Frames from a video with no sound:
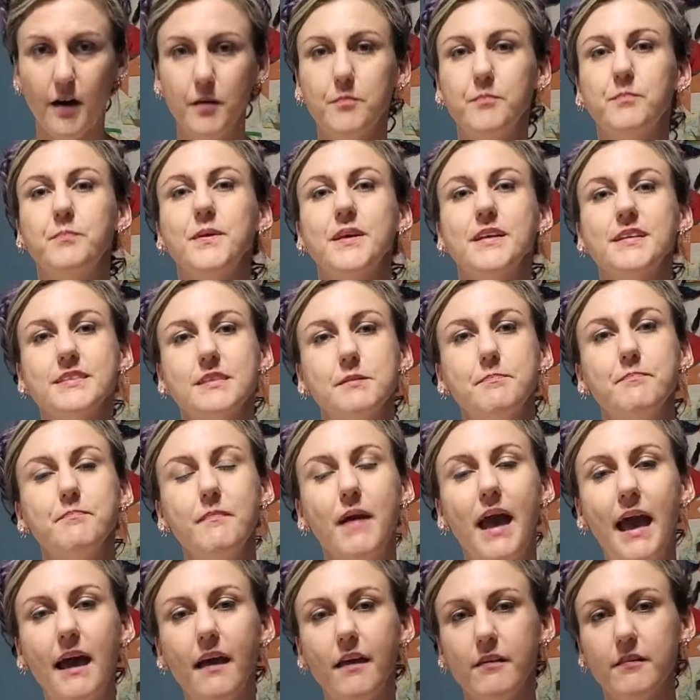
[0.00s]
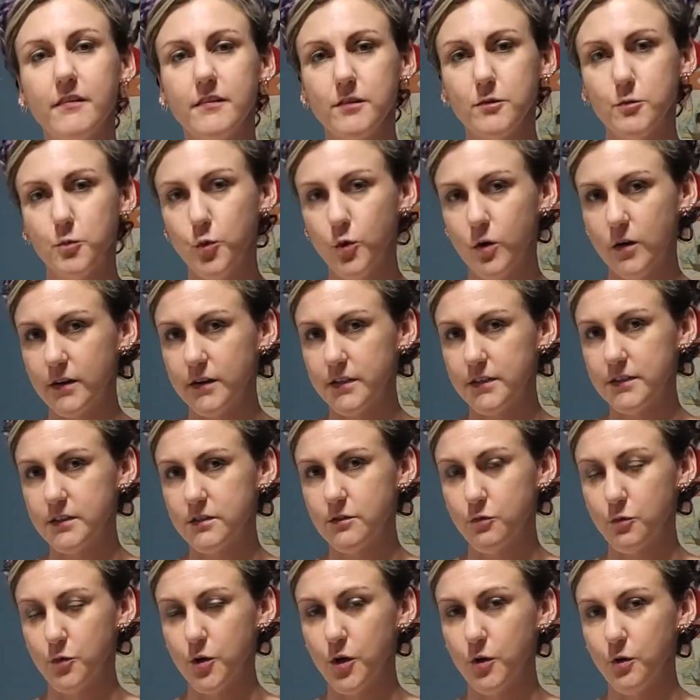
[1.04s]
Because a mask works
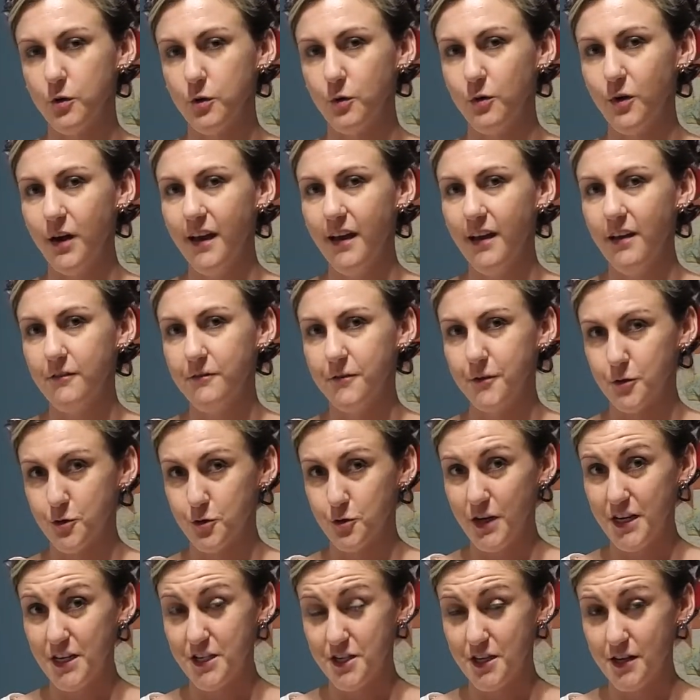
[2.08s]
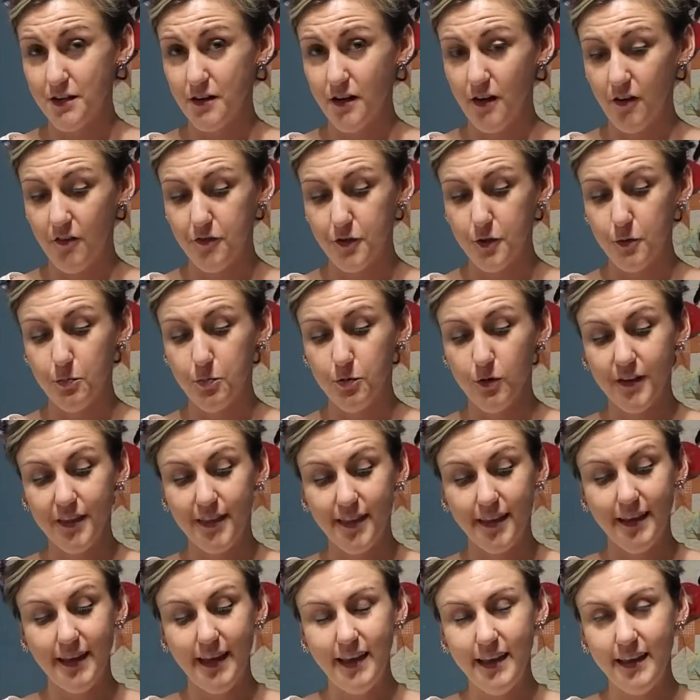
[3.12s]
through filtration of you
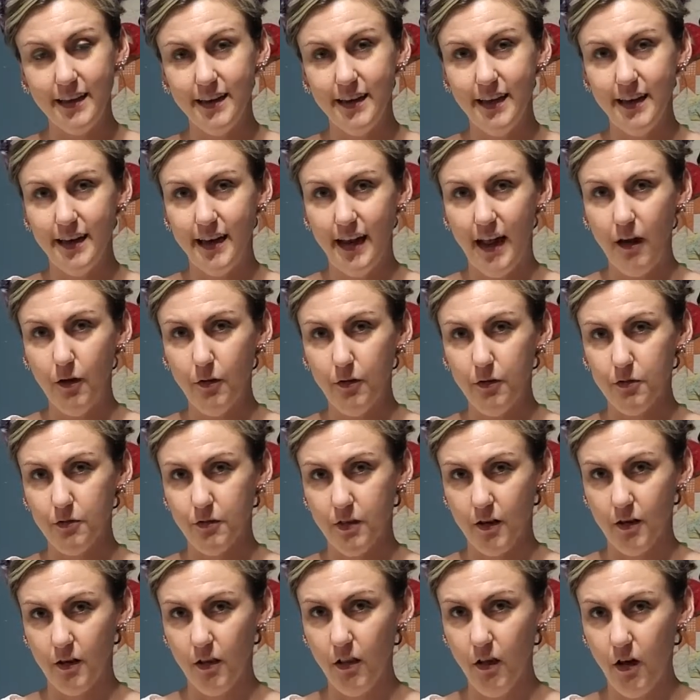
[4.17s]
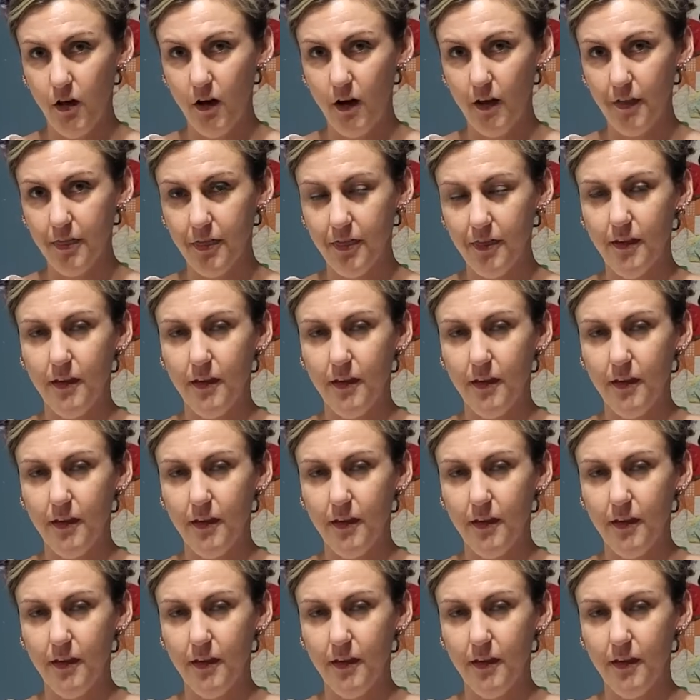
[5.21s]
breathing in and out through the cloth.